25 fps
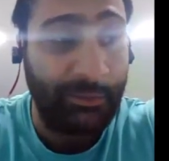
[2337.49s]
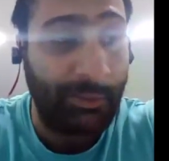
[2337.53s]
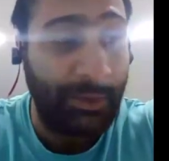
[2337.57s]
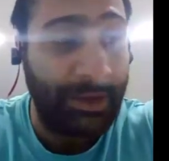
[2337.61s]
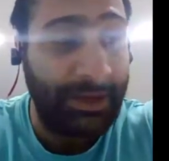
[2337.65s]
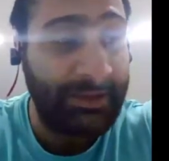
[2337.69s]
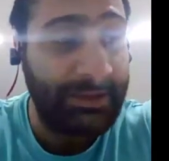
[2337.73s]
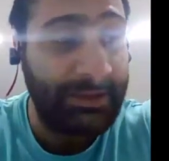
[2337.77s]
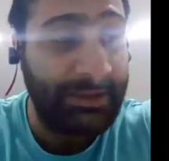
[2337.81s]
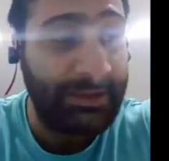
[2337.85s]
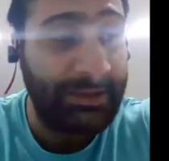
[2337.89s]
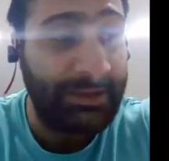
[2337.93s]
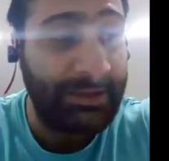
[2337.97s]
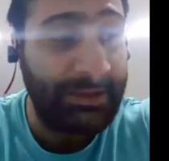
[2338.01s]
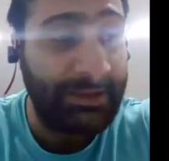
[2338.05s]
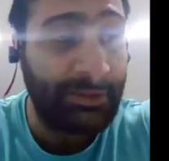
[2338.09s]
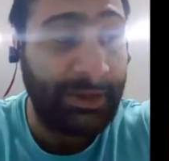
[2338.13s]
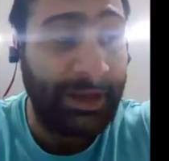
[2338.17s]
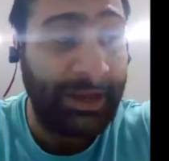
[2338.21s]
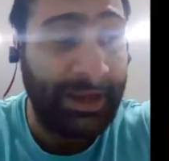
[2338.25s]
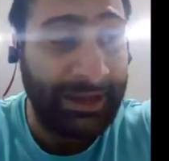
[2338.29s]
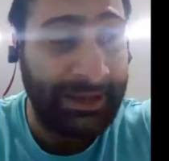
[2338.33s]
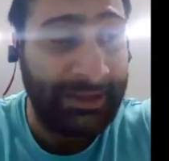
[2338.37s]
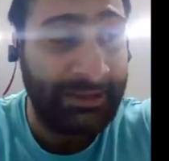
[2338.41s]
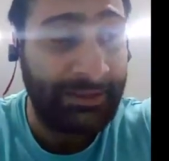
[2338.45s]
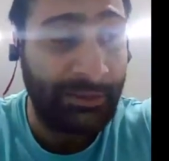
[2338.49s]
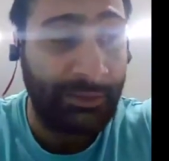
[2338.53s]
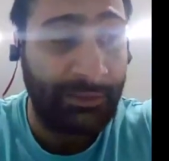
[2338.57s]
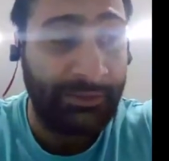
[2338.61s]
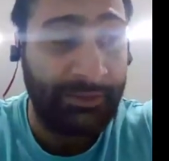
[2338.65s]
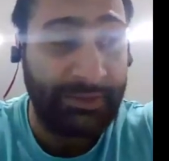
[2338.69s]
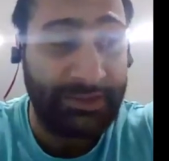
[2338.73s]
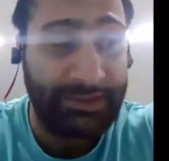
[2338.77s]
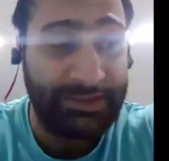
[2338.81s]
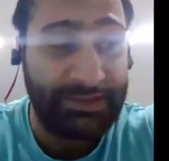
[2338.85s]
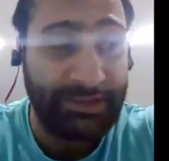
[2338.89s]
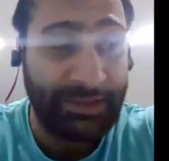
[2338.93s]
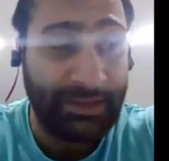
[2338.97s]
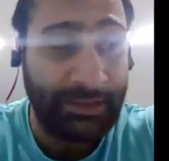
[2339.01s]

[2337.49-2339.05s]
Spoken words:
Why didn't you act on this?